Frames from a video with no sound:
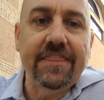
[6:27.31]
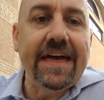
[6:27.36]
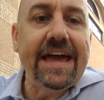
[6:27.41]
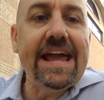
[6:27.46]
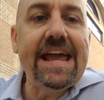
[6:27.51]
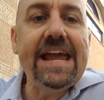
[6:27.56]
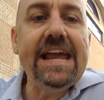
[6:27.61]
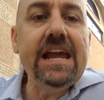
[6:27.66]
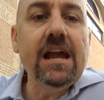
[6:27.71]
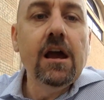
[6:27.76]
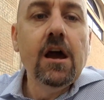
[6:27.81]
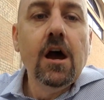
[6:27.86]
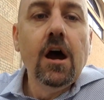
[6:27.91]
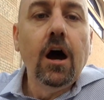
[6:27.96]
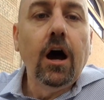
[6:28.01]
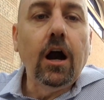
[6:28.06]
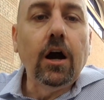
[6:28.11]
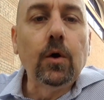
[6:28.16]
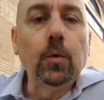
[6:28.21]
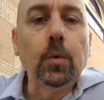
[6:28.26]
They
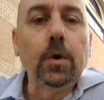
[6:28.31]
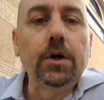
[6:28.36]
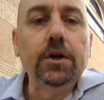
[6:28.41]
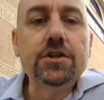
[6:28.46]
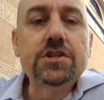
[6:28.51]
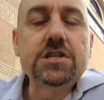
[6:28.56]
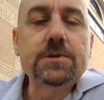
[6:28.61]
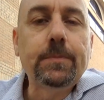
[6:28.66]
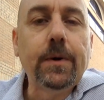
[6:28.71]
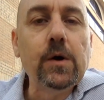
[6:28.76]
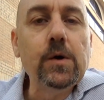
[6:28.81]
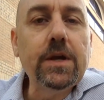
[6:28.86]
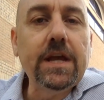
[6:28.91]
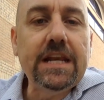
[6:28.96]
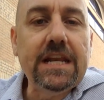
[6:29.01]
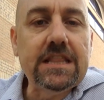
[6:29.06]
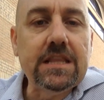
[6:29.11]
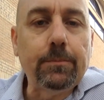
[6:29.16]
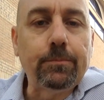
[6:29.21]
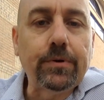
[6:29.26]
are words
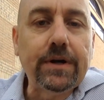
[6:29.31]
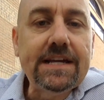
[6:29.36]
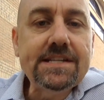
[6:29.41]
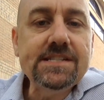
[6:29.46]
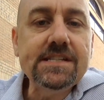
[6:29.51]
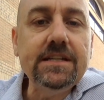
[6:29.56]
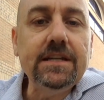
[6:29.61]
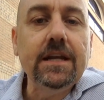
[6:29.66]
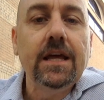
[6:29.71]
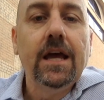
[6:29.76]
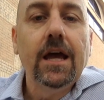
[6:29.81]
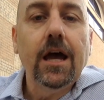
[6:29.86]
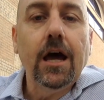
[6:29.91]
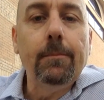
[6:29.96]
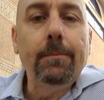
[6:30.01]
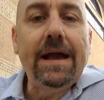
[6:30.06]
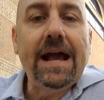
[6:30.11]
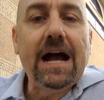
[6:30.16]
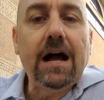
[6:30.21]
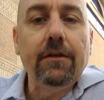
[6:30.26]
spoken in the present
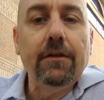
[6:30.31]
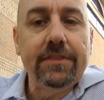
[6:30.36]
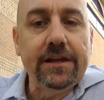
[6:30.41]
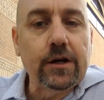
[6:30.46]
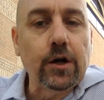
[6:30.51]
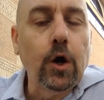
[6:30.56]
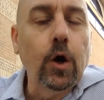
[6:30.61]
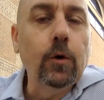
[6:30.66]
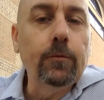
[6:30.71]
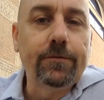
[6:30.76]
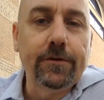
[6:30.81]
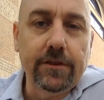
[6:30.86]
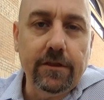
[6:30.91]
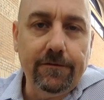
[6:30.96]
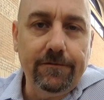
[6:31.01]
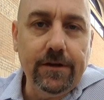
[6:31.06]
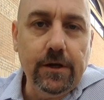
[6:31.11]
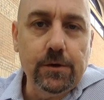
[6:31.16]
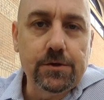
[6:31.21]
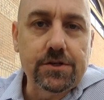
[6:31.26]
about their hope for the
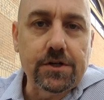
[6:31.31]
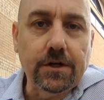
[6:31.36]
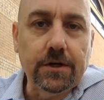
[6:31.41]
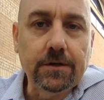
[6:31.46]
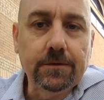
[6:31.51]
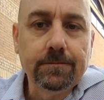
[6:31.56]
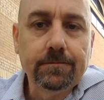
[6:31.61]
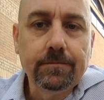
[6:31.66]
future,